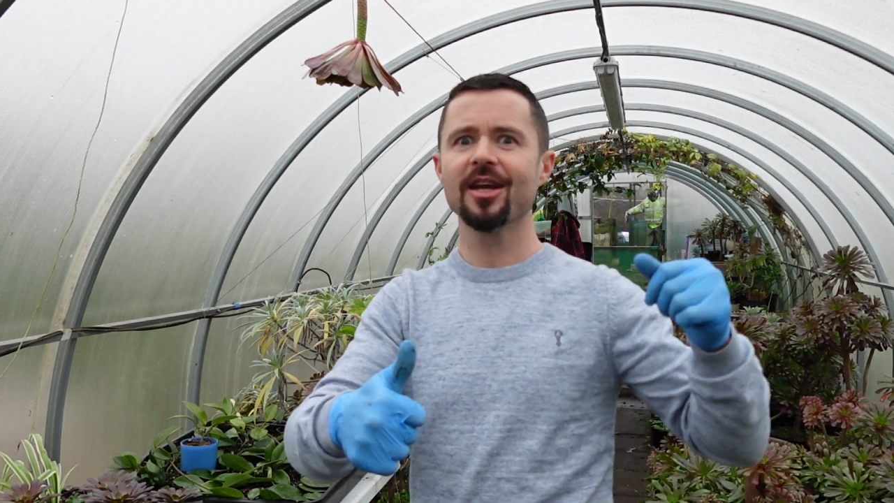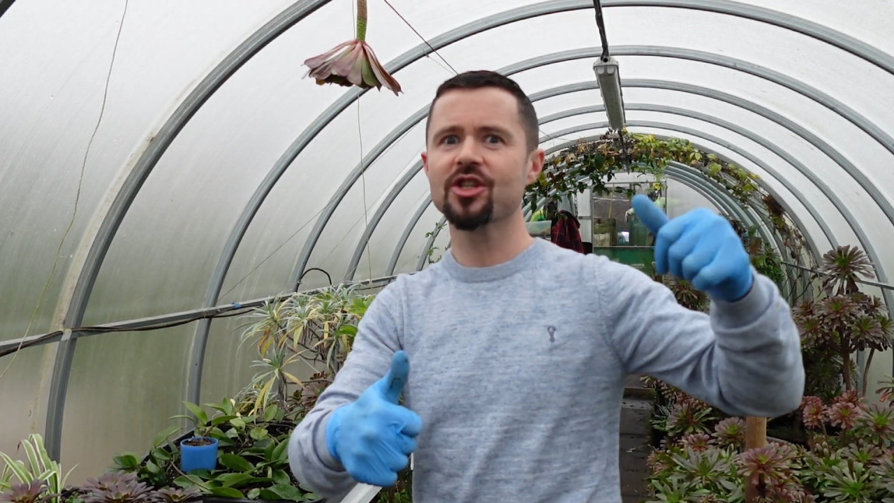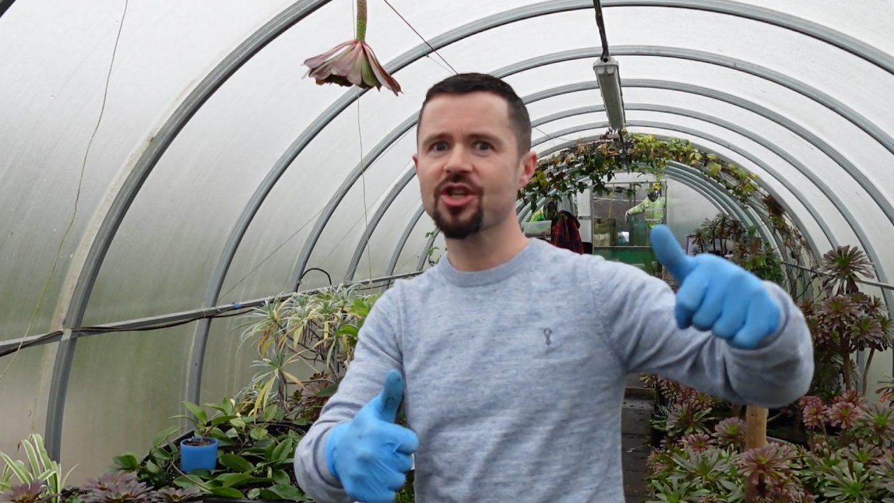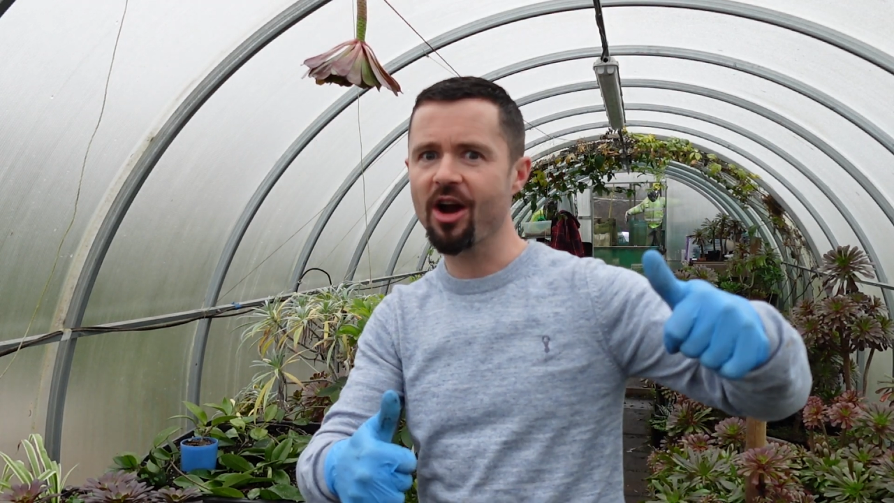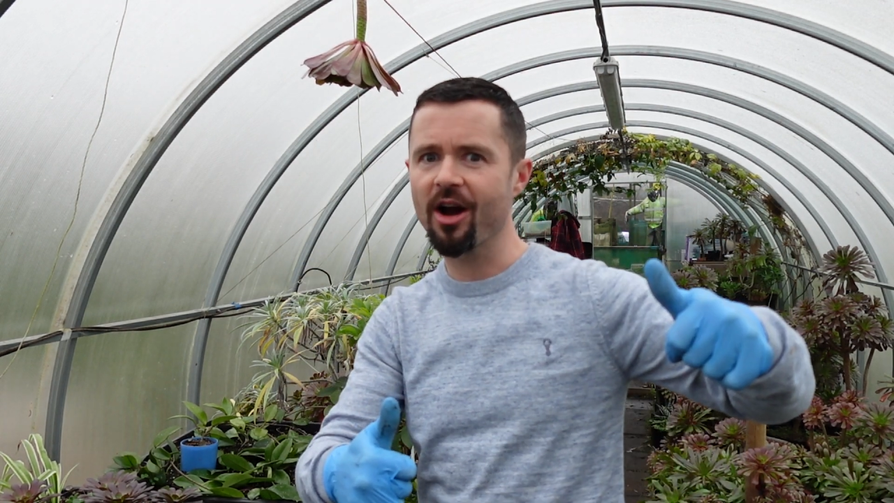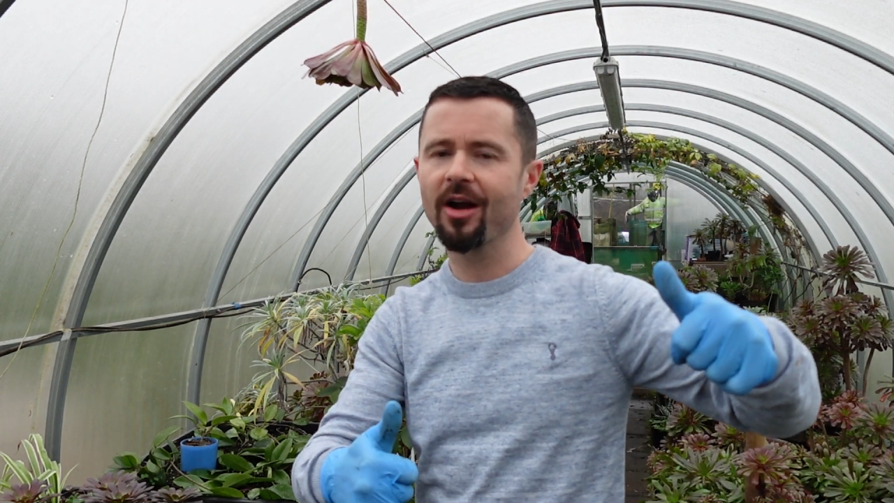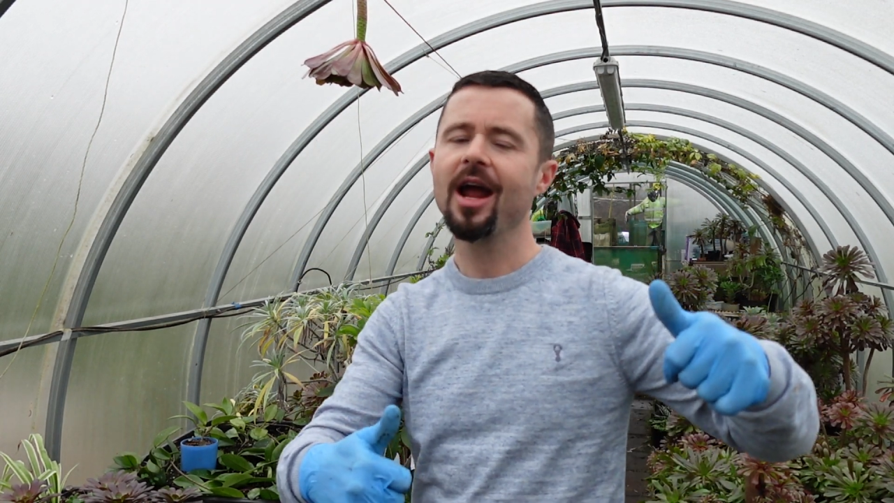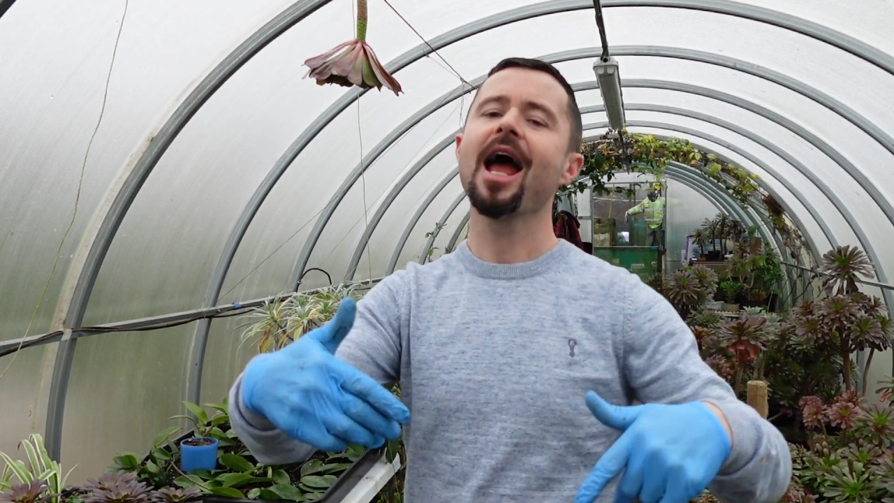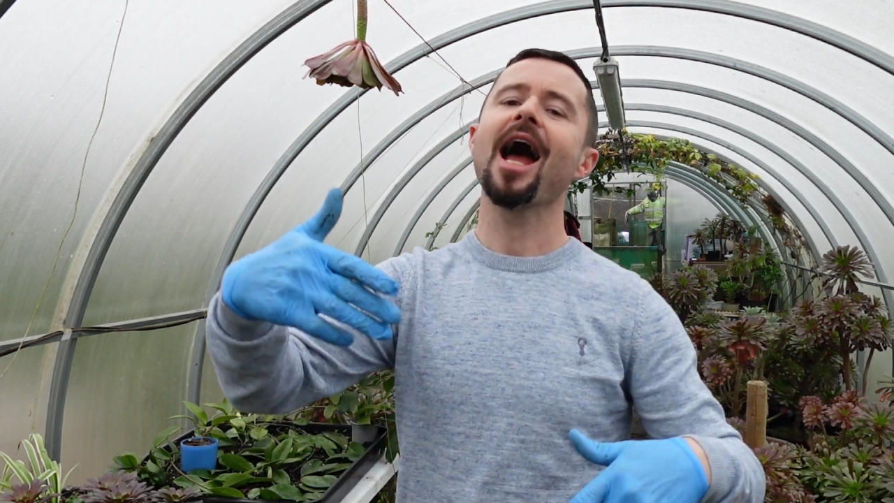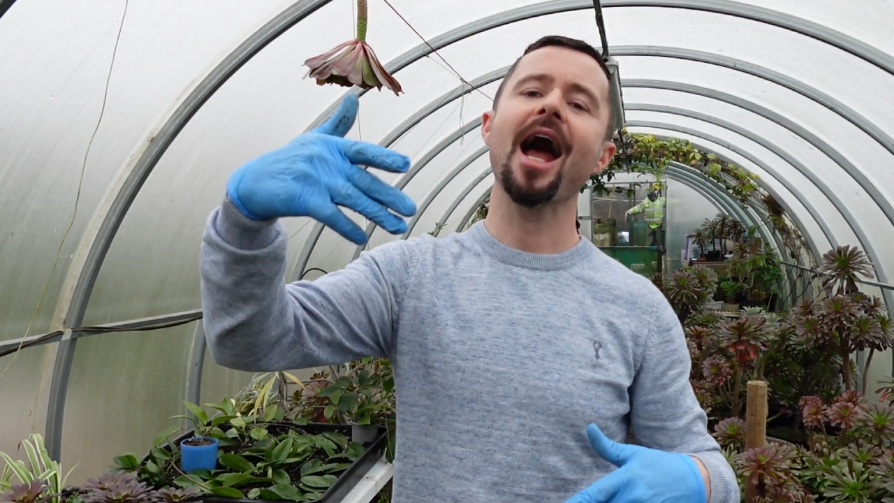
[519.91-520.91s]
share
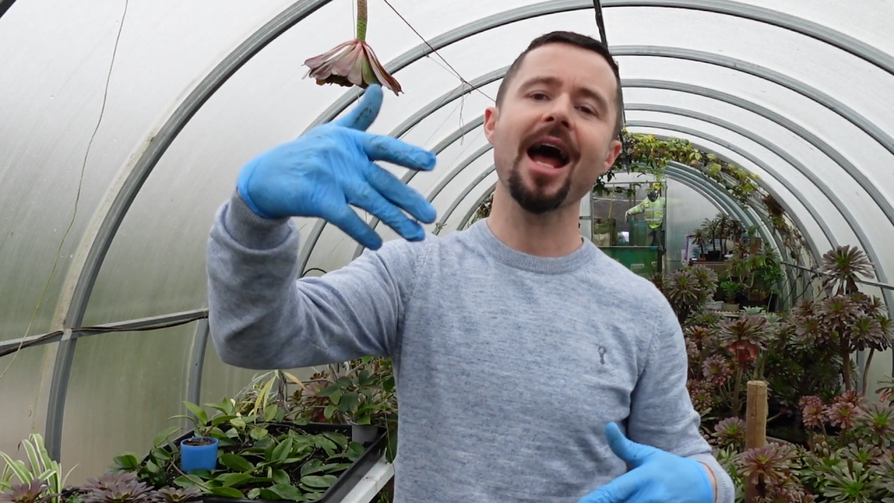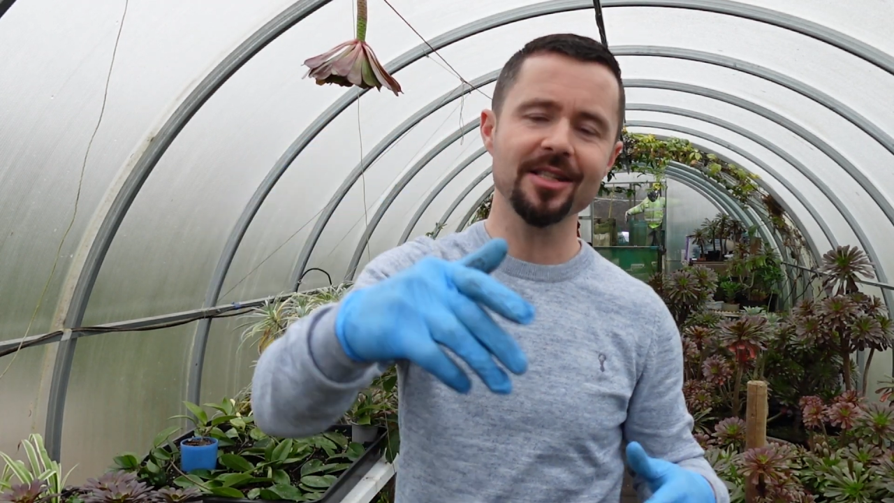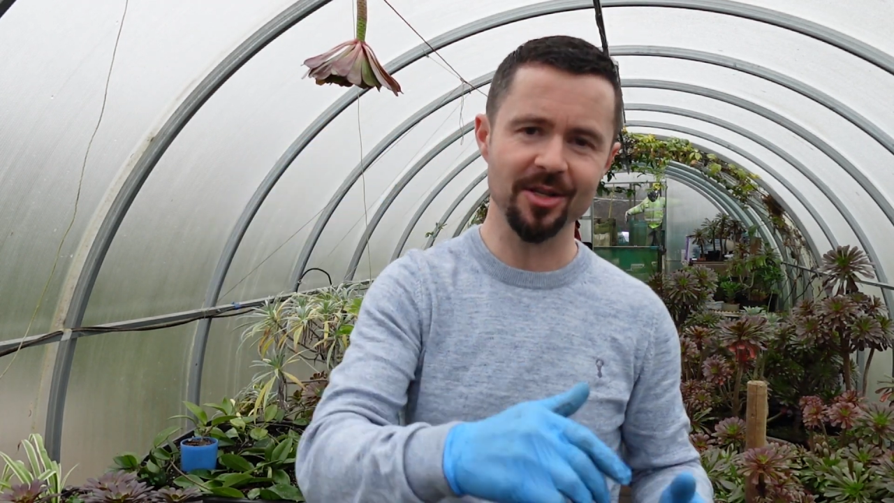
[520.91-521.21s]
and